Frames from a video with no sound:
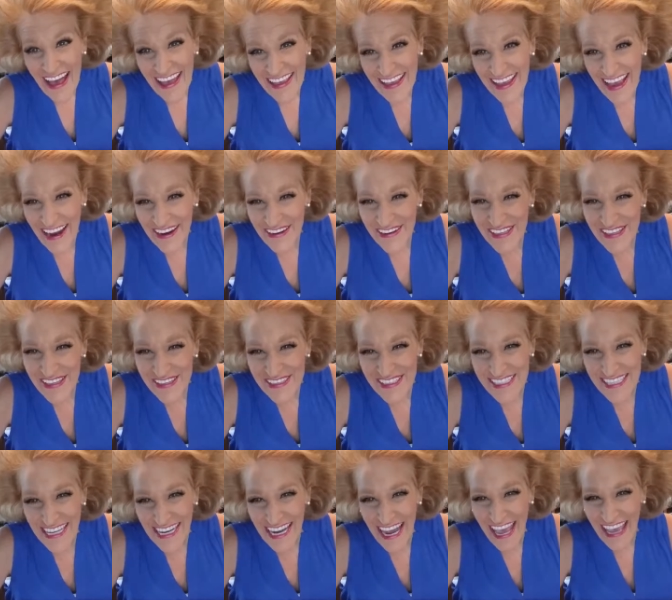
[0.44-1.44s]
Hi, how are you
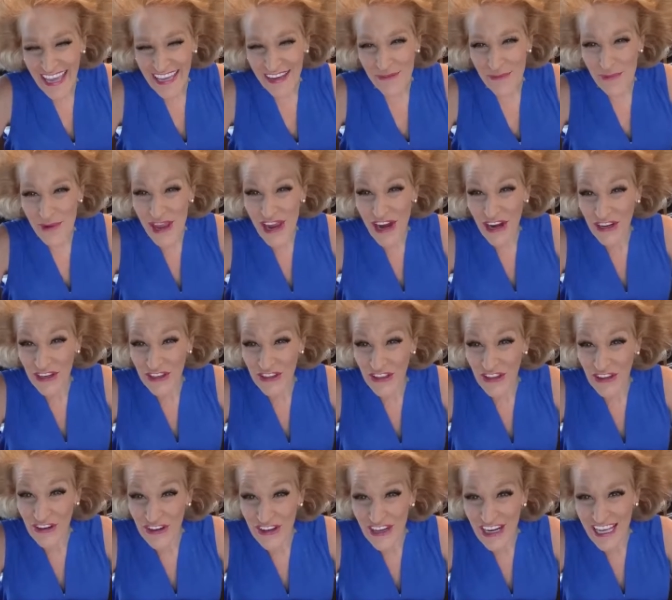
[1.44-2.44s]
today? We are
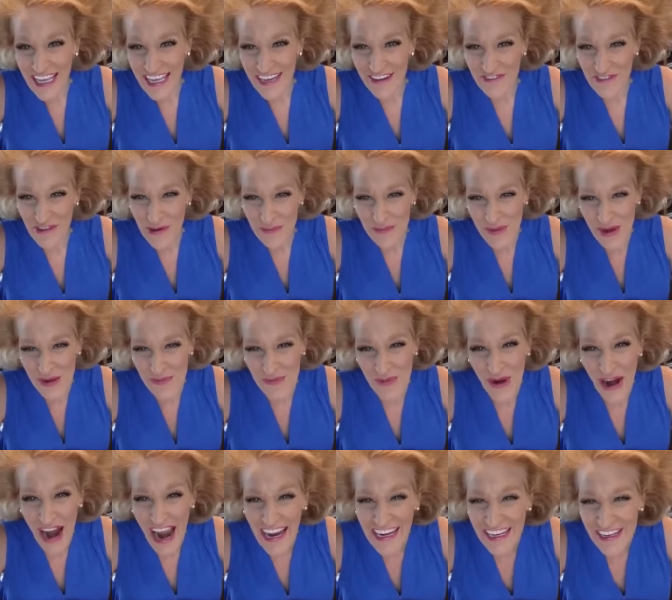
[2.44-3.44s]
learning from our
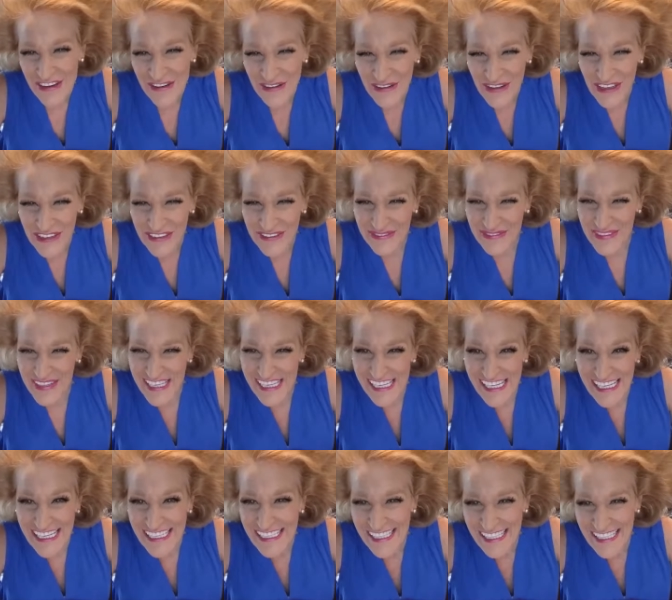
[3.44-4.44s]
bridegroom,
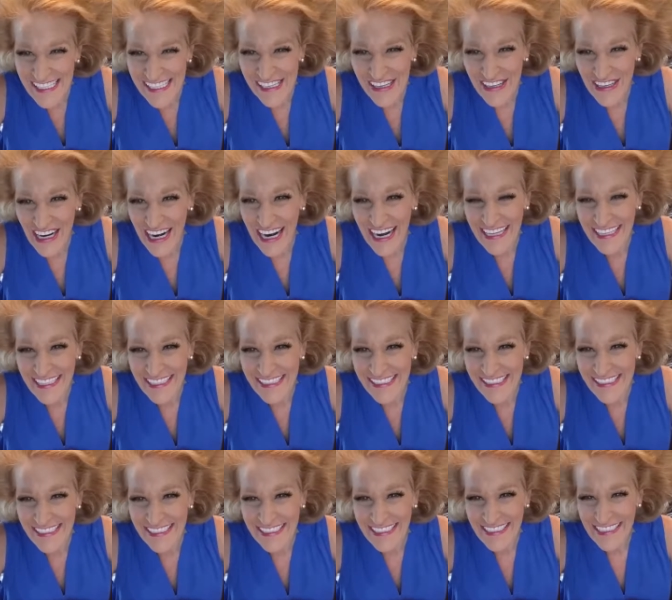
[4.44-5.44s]
Jesus
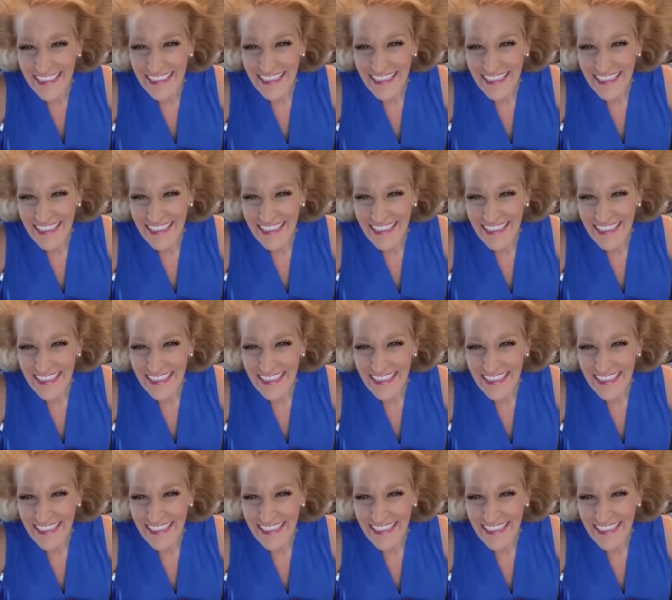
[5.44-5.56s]
Christ.